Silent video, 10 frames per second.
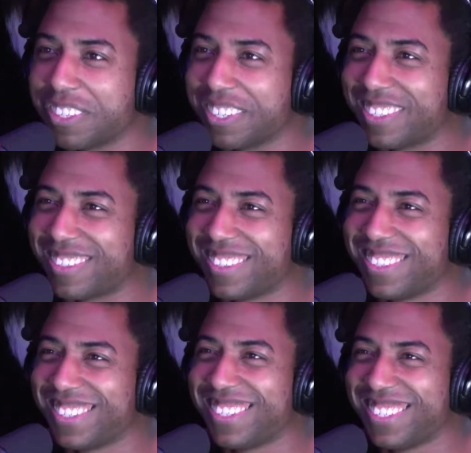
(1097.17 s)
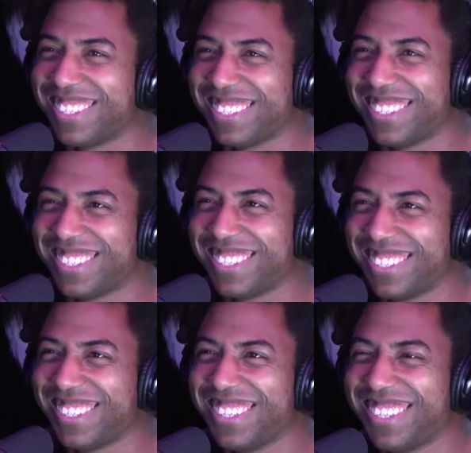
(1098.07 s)

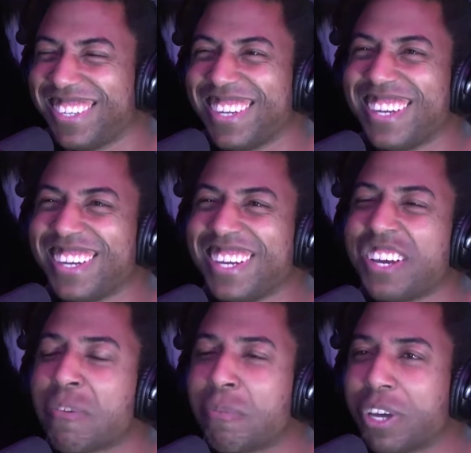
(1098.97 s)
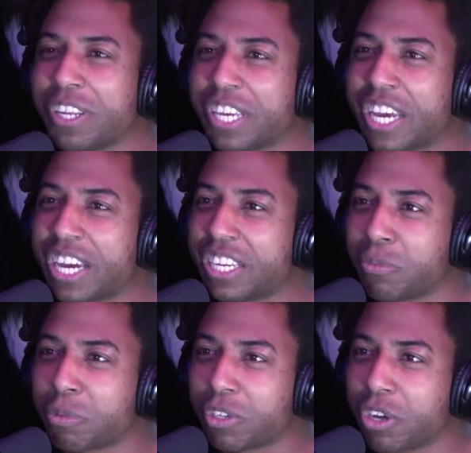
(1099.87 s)
Absolutely. But yeah,
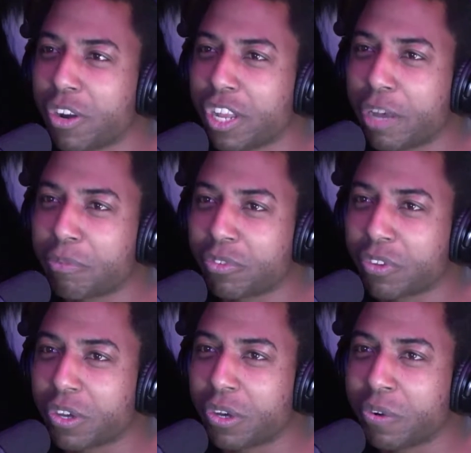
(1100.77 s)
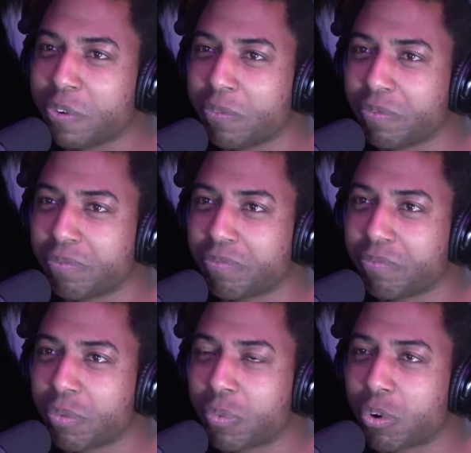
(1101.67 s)
it's been going up. So
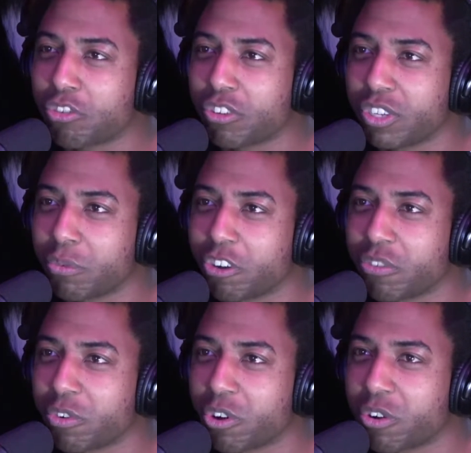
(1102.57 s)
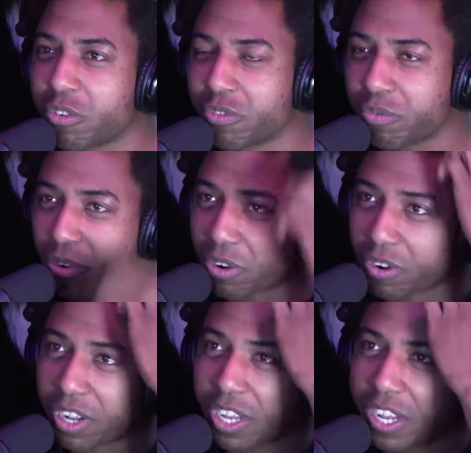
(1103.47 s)
unfortunately, we're
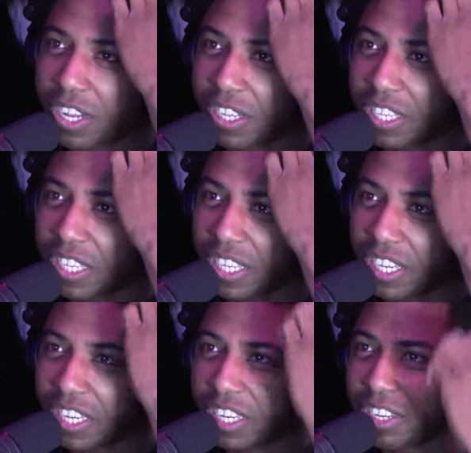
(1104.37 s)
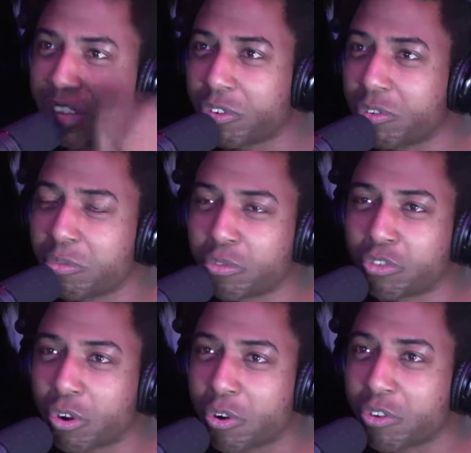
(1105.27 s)
in another
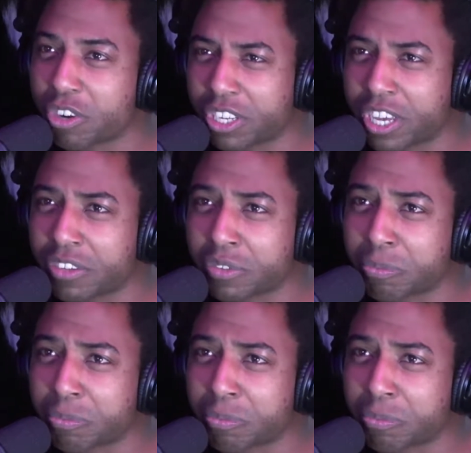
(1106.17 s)
surge, I guess.